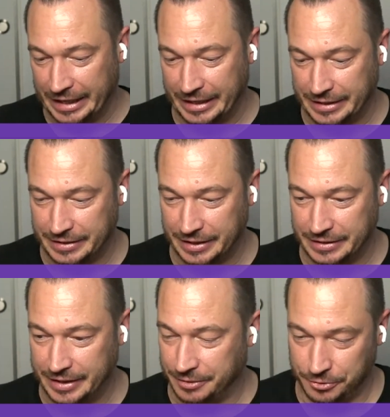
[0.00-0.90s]
And
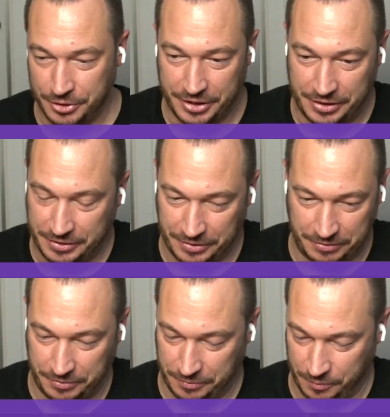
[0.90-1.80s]
that really,
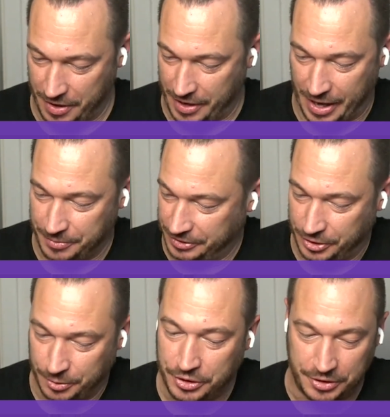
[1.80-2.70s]
I mean, the
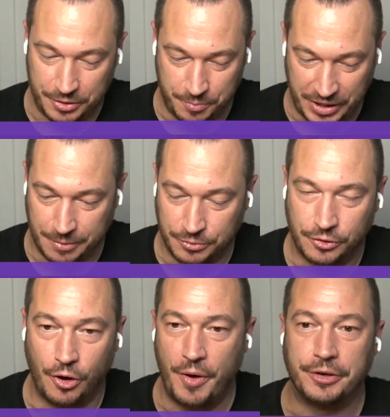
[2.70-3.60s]
community became
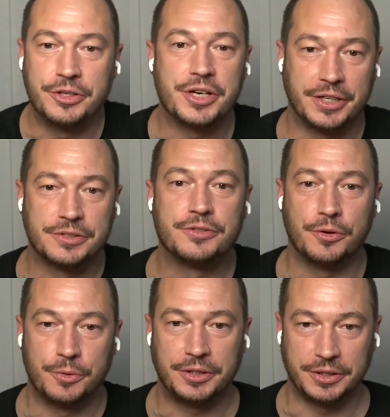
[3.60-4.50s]
so energized so
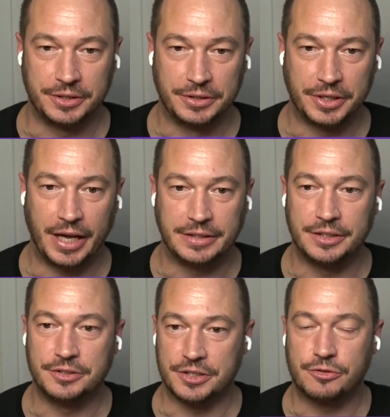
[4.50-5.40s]
quickly and
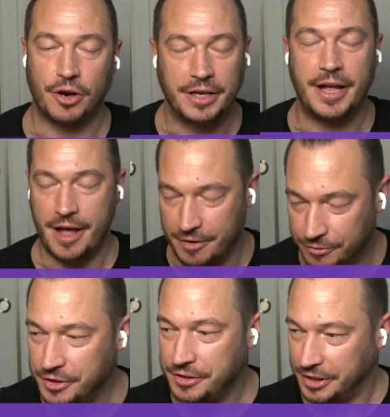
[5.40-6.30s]
then just tried
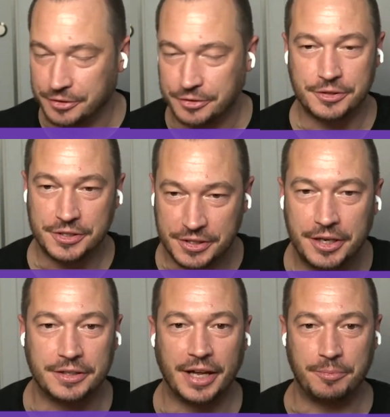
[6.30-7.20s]
everything under the
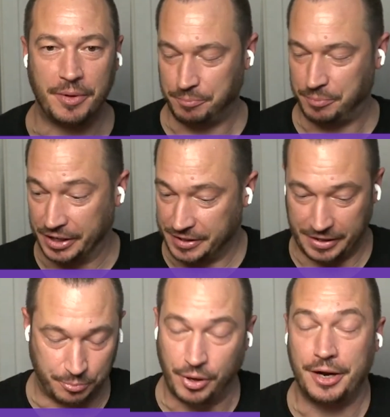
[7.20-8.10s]
sun. And because
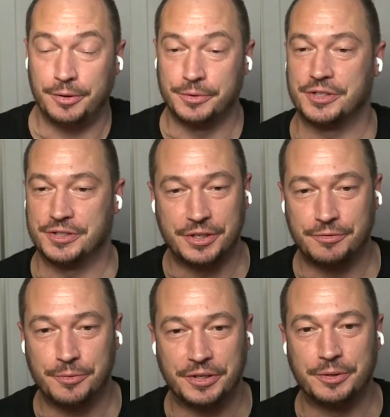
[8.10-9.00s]
the prior was just a
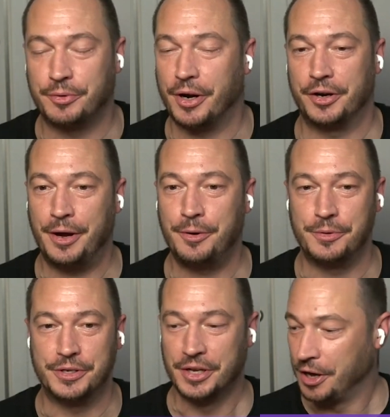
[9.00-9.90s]
different one. The prior now
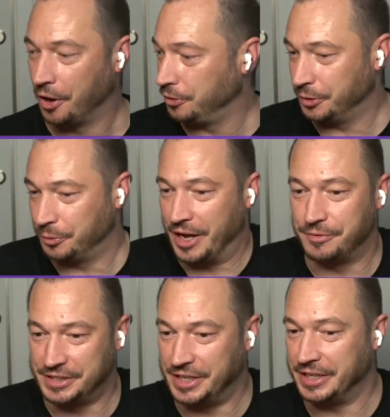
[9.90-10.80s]
was, oh, look, we have
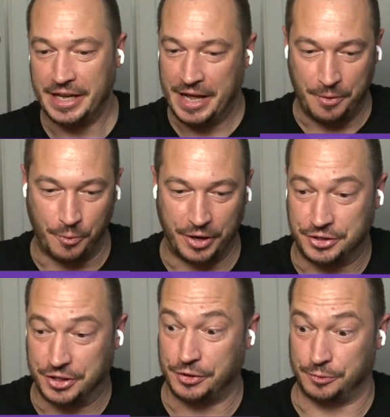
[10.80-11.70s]
this thing where
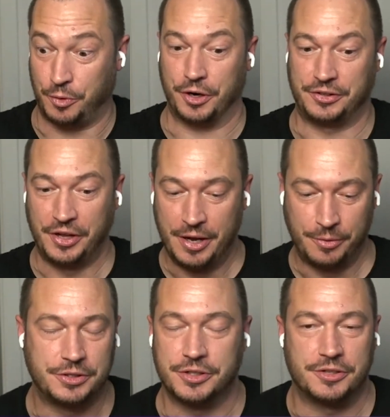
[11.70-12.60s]
it just works,
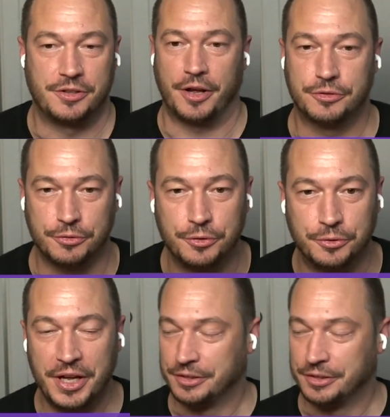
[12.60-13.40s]
which is just not true.